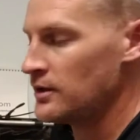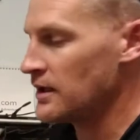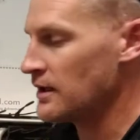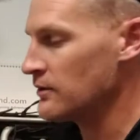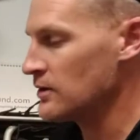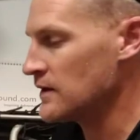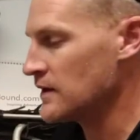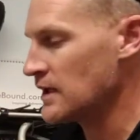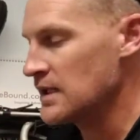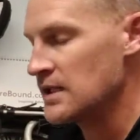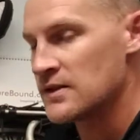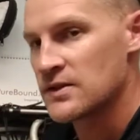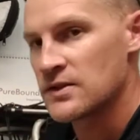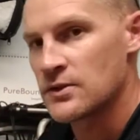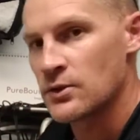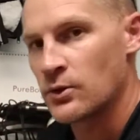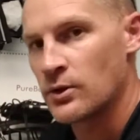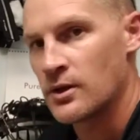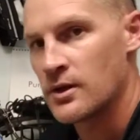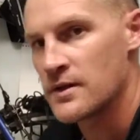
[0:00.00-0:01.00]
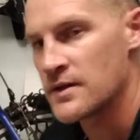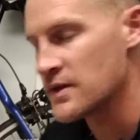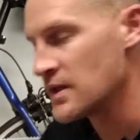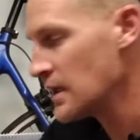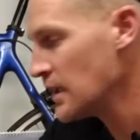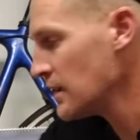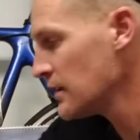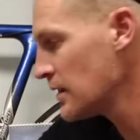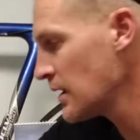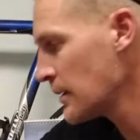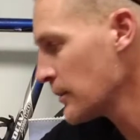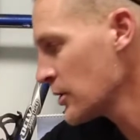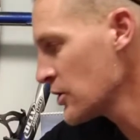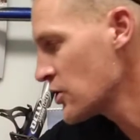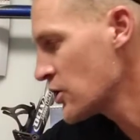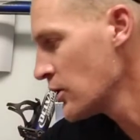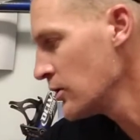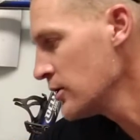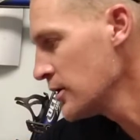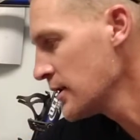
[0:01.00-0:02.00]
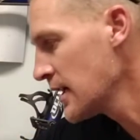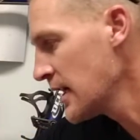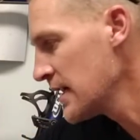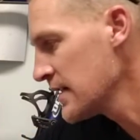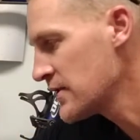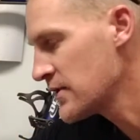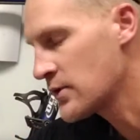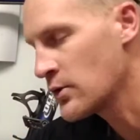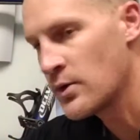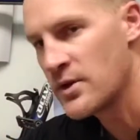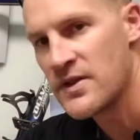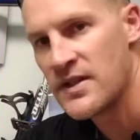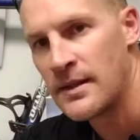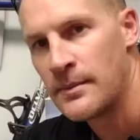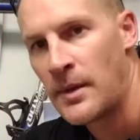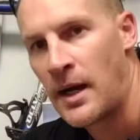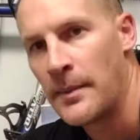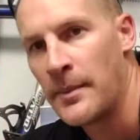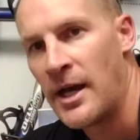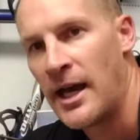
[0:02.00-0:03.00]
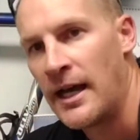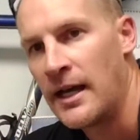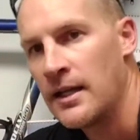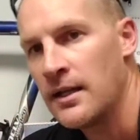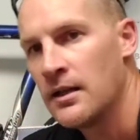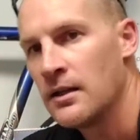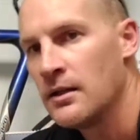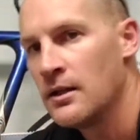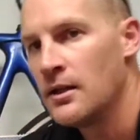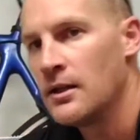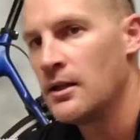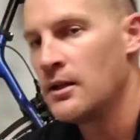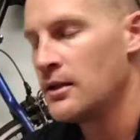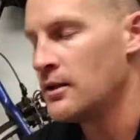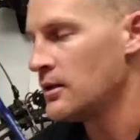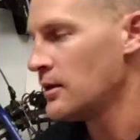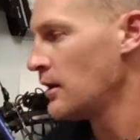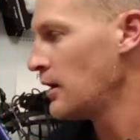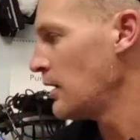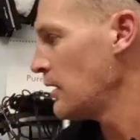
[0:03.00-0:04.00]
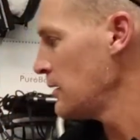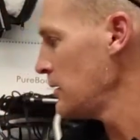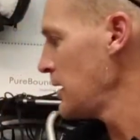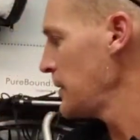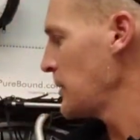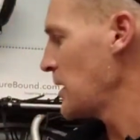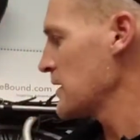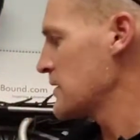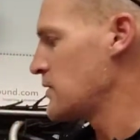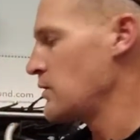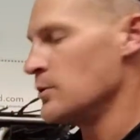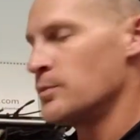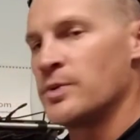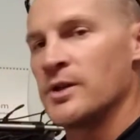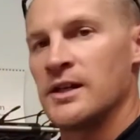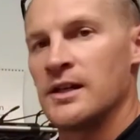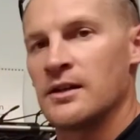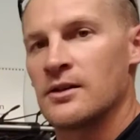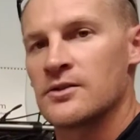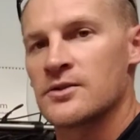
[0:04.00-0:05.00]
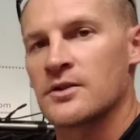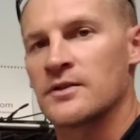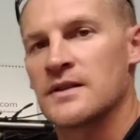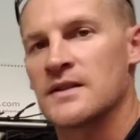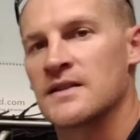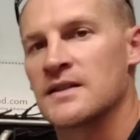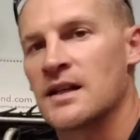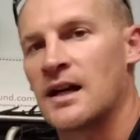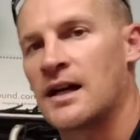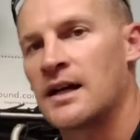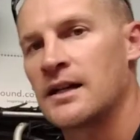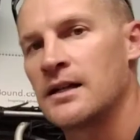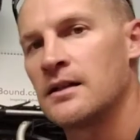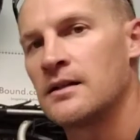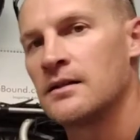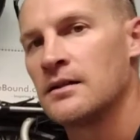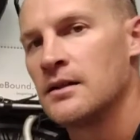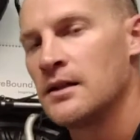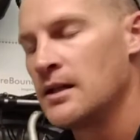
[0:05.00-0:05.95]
Everything stores that I'm going to show you guys stores in my bag, and my two panniers on the side.